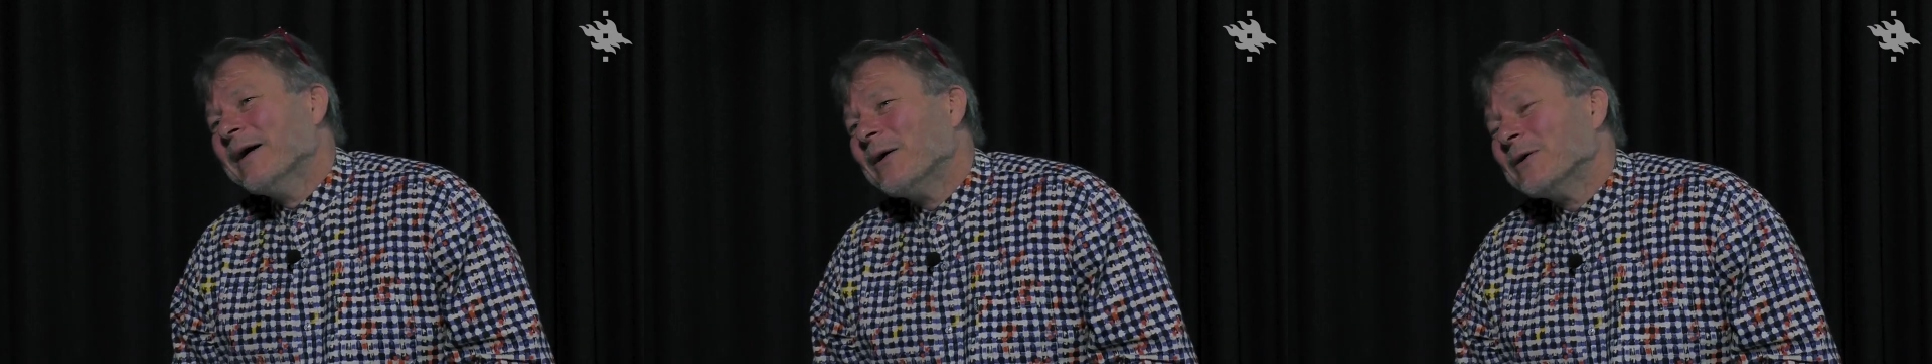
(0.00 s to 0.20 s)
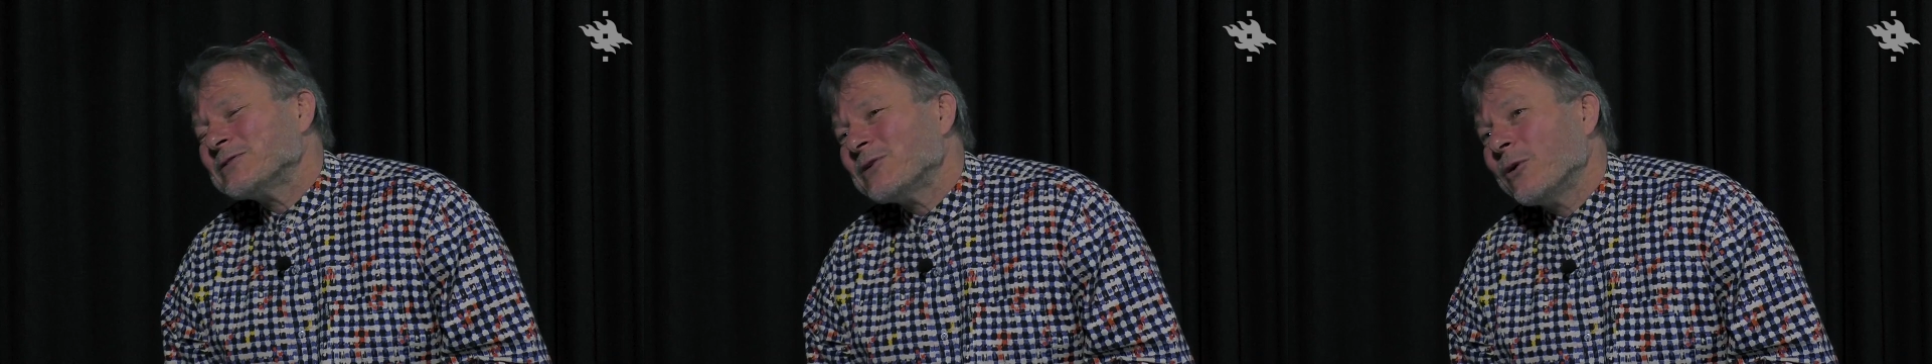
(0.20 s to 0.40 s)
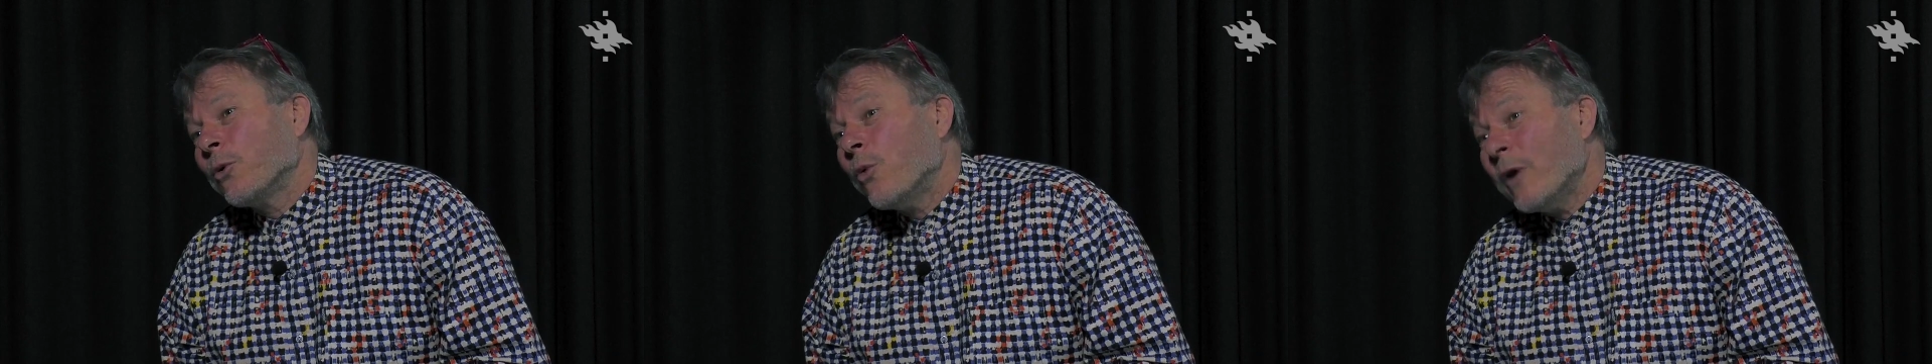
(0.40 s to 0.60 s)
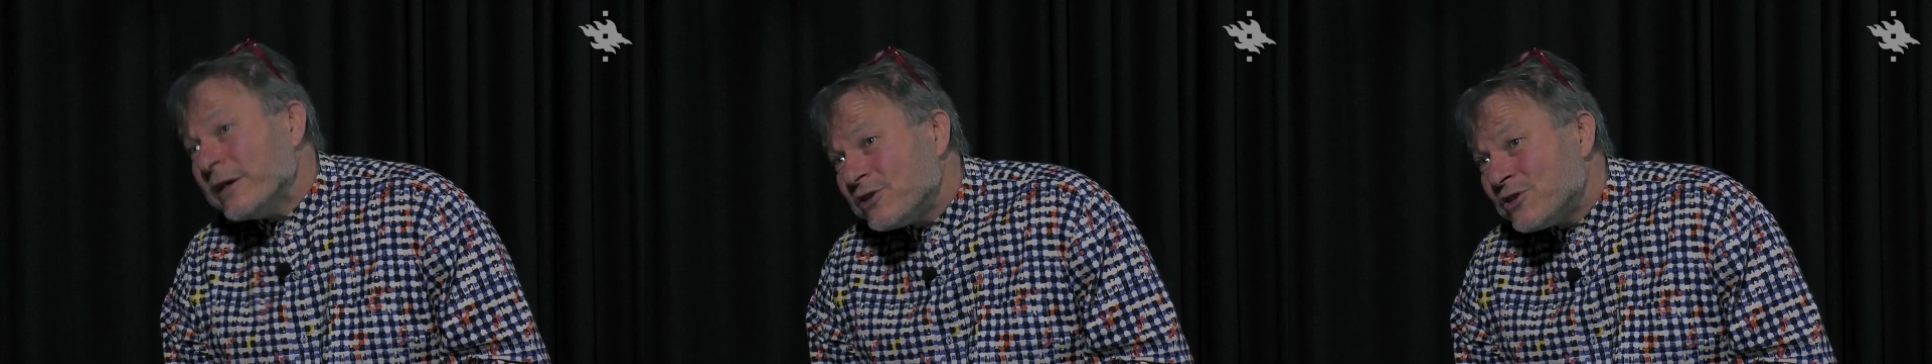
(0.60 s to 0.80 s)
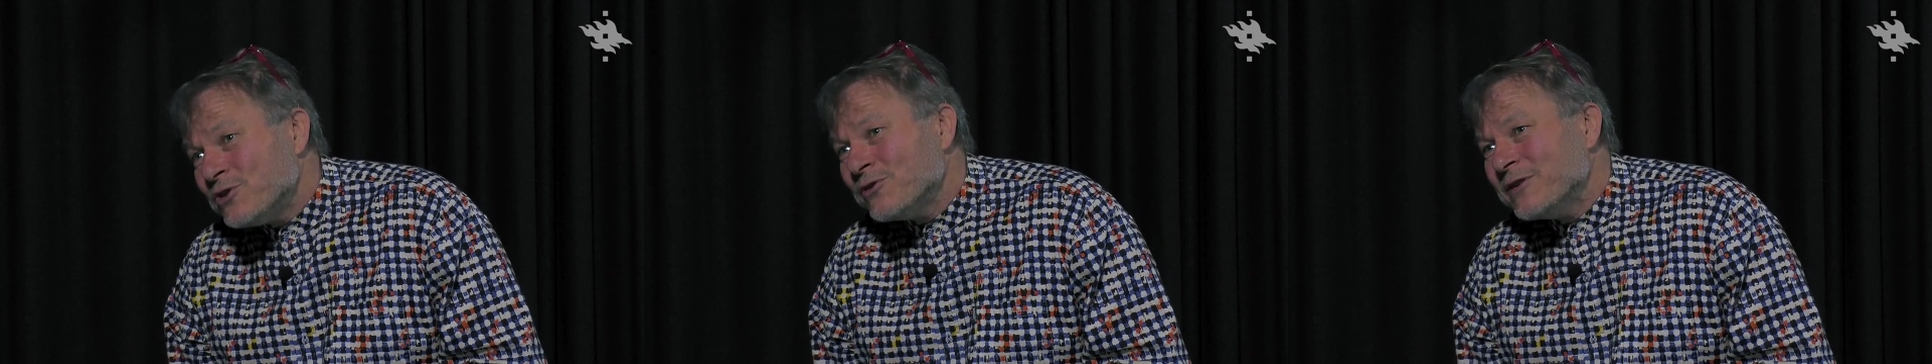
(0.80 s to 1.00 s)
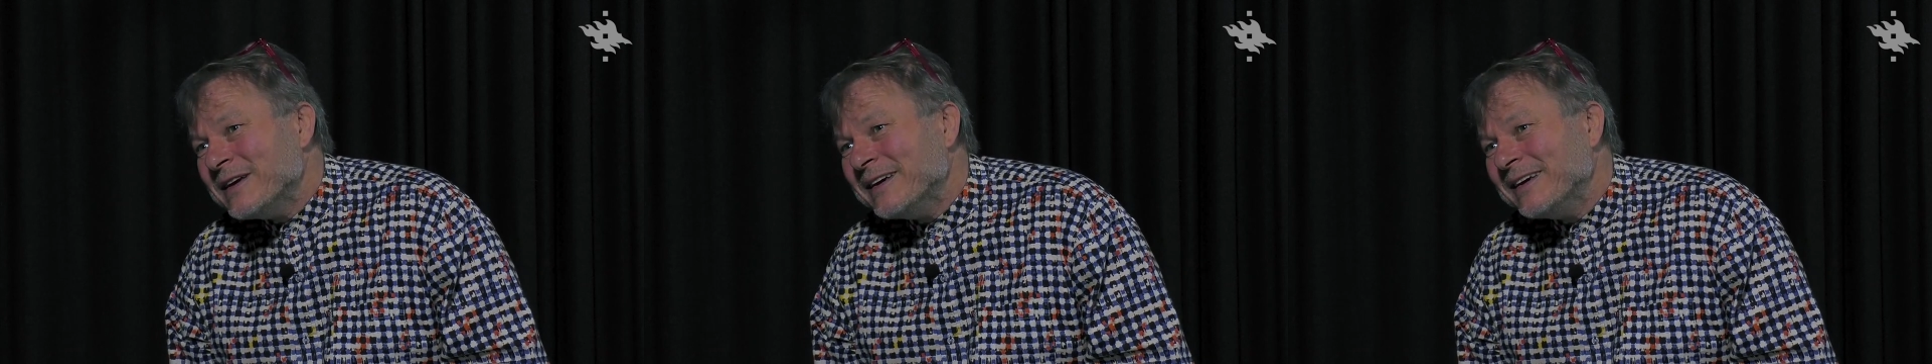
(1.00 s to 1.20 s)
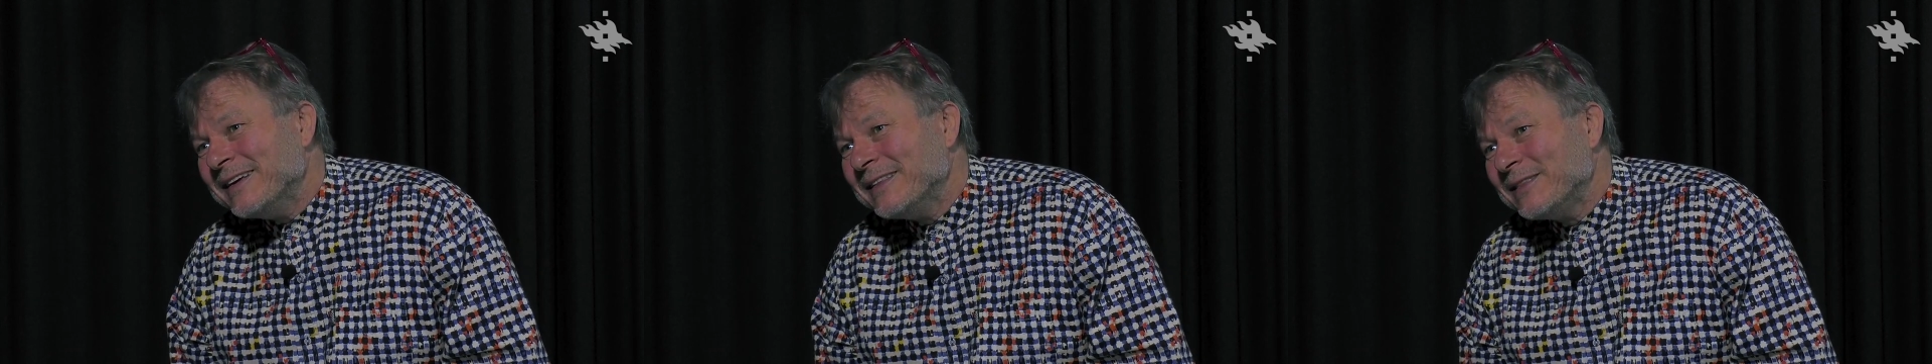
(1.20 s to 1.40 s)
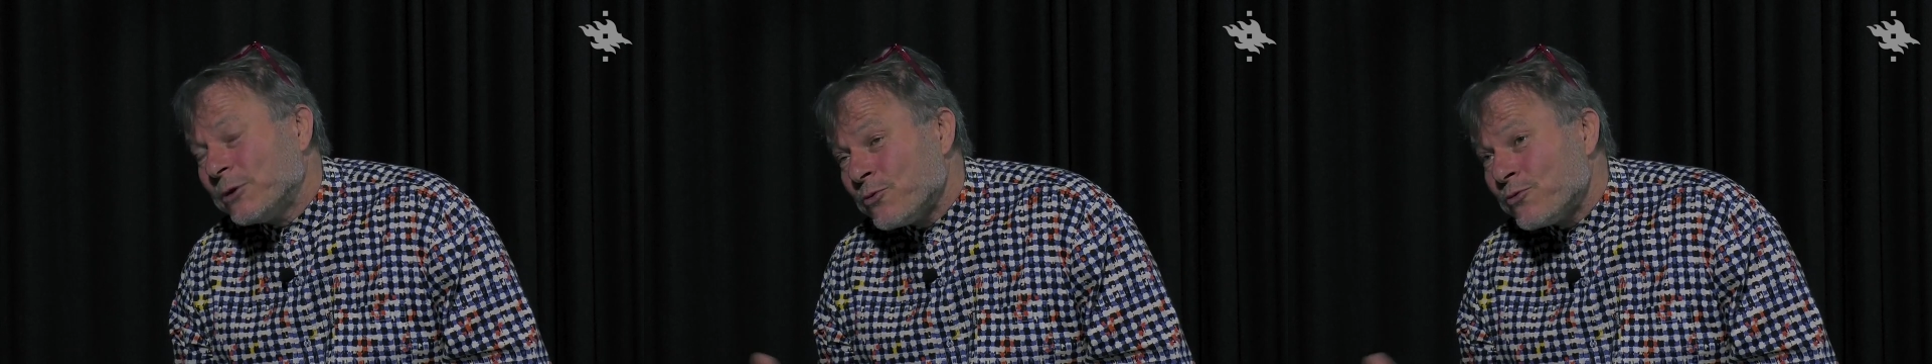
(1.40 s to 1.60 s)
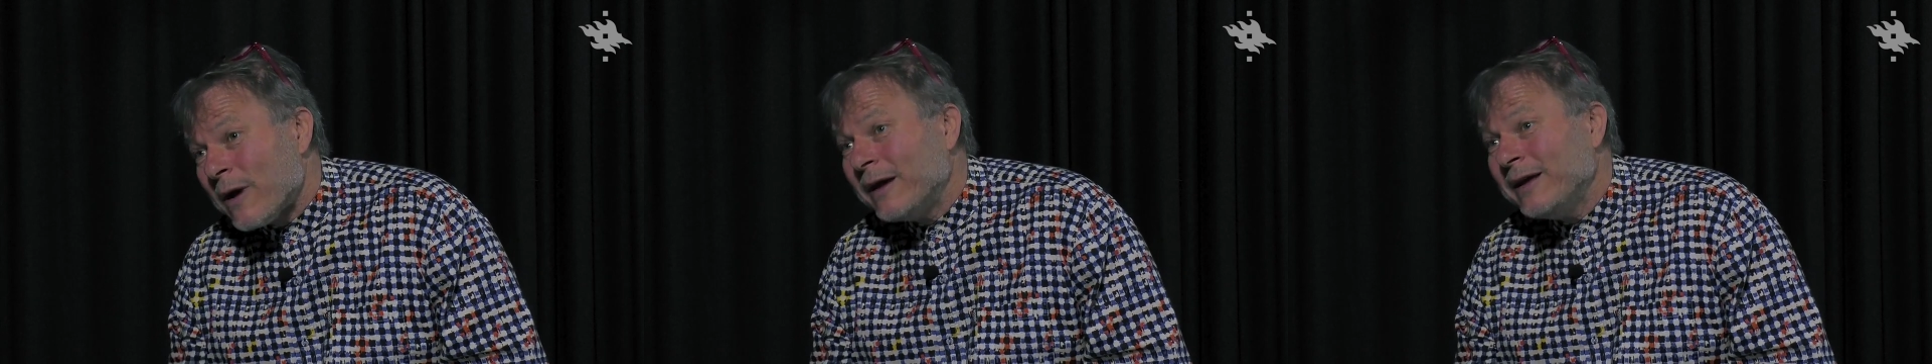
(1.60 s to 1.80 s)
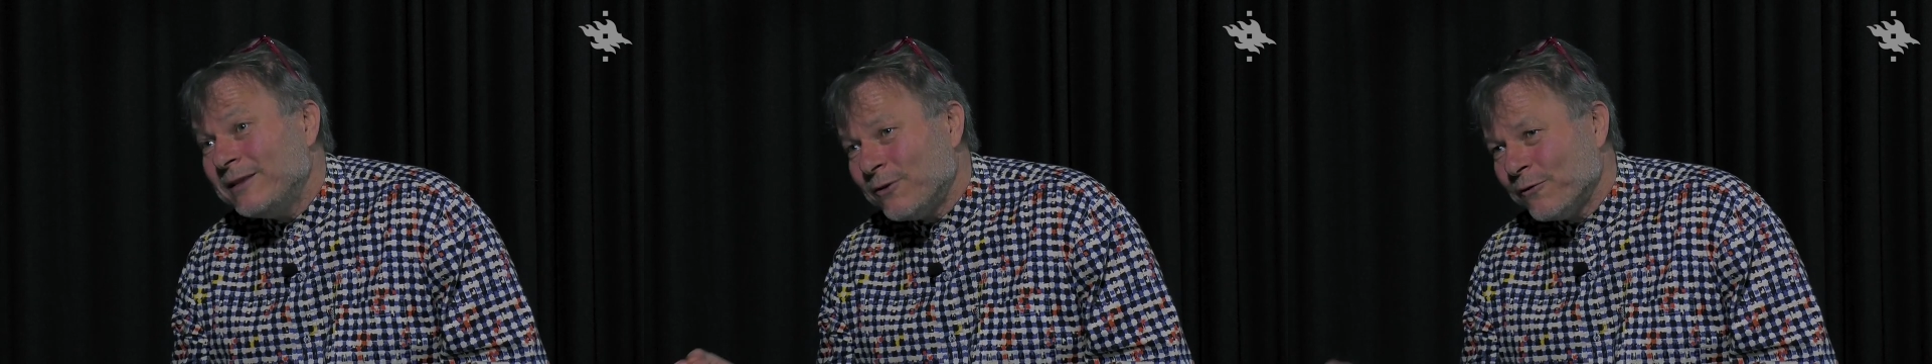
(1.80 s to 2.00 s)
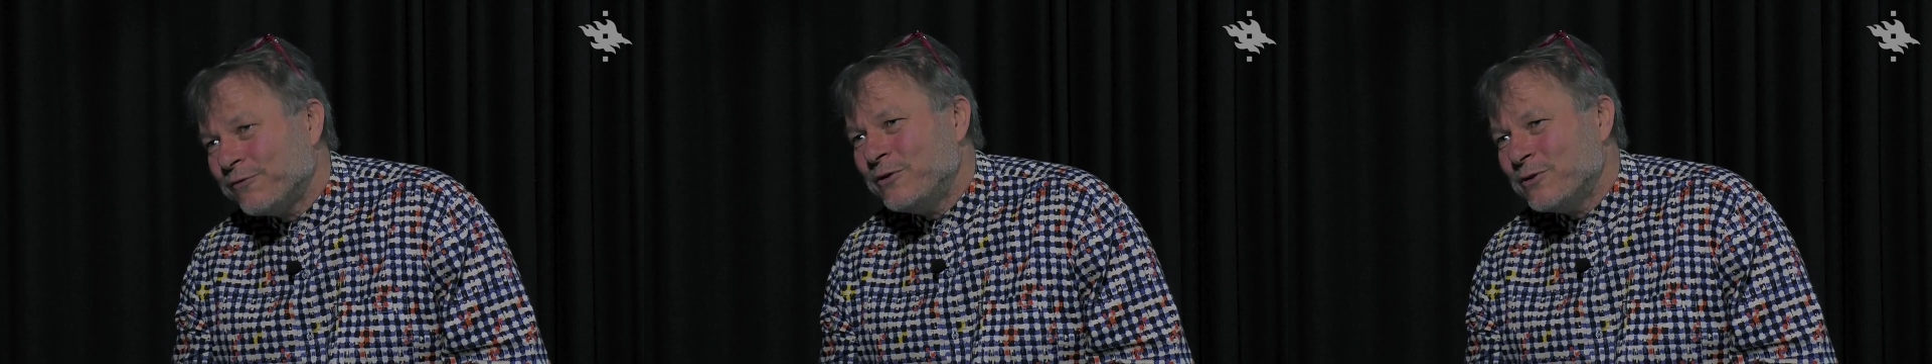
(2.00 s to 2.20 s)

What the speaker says: also questioning the right of